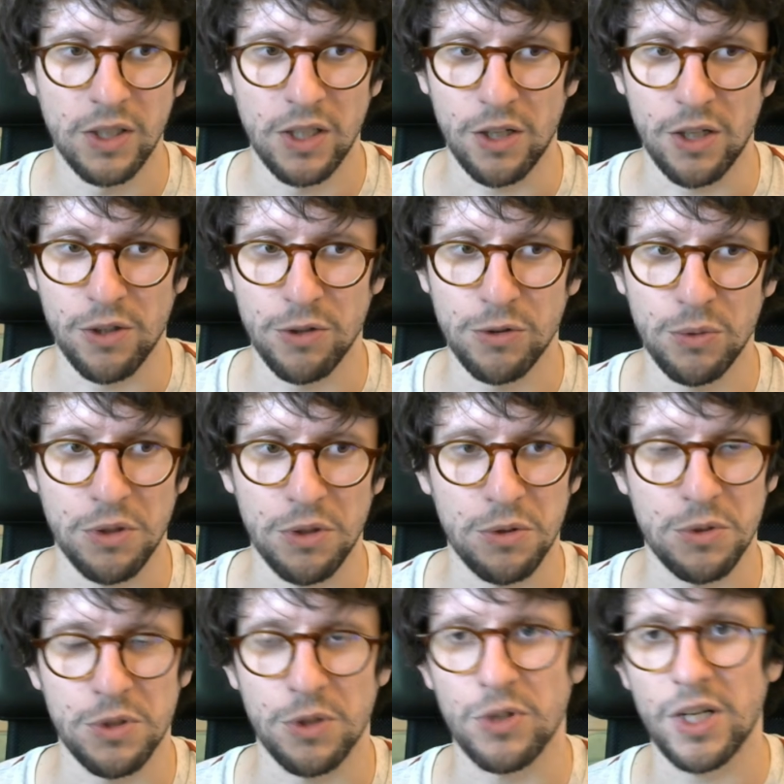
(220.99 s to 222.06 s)
and you do that
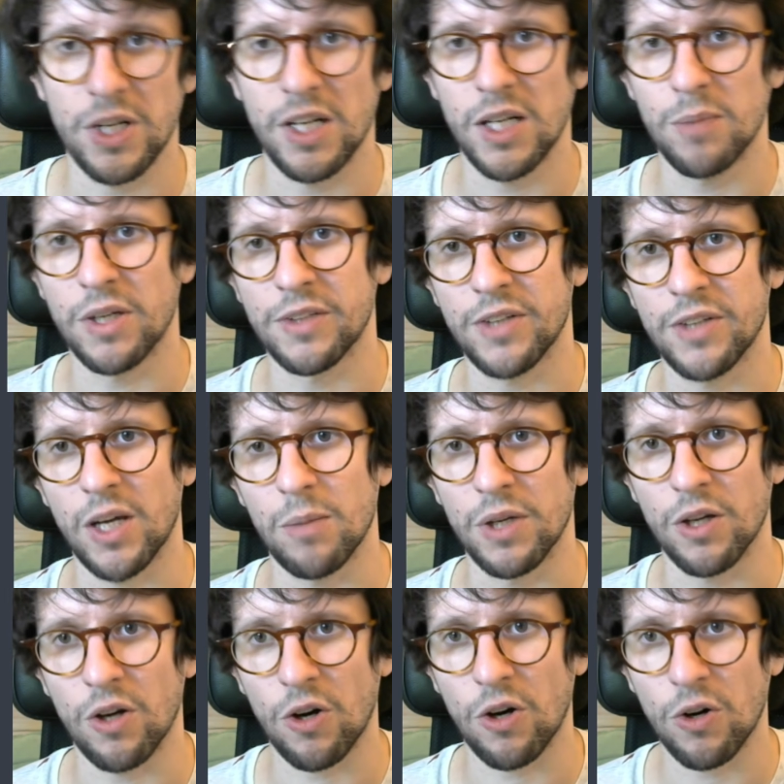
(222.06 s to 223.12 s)
using Raylib by typing
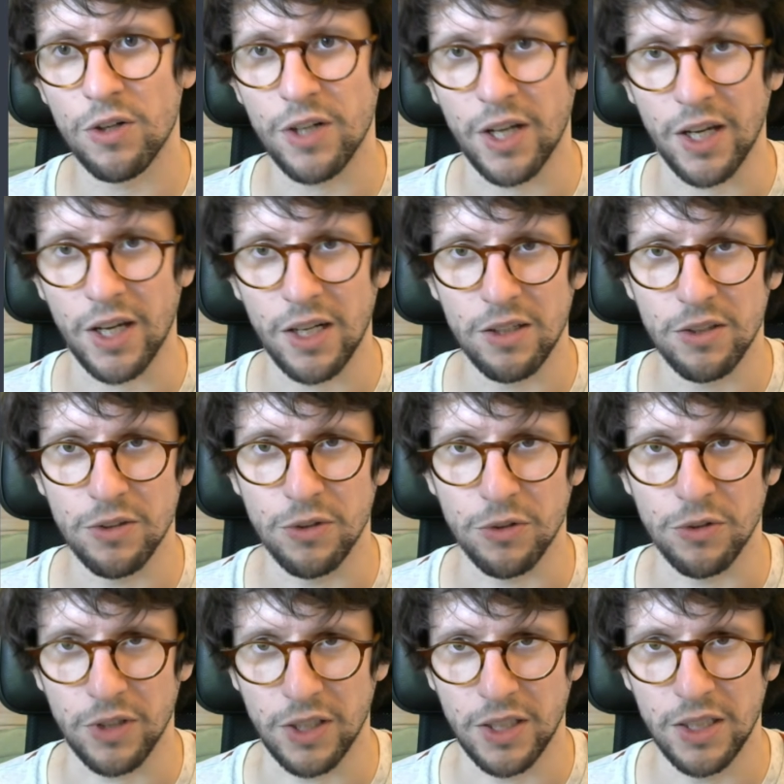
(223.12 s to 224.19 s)

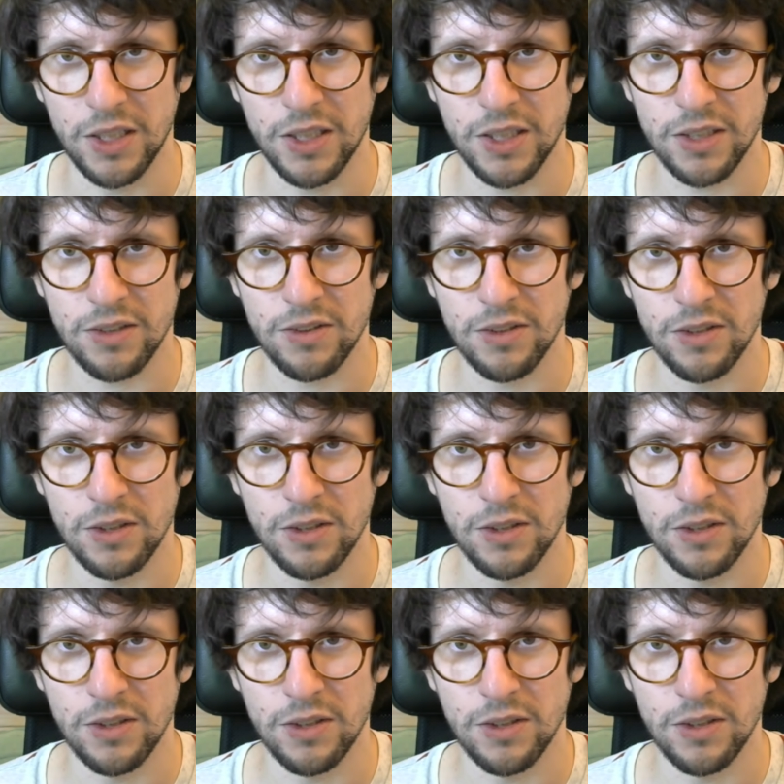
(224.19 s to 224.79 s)
rl.init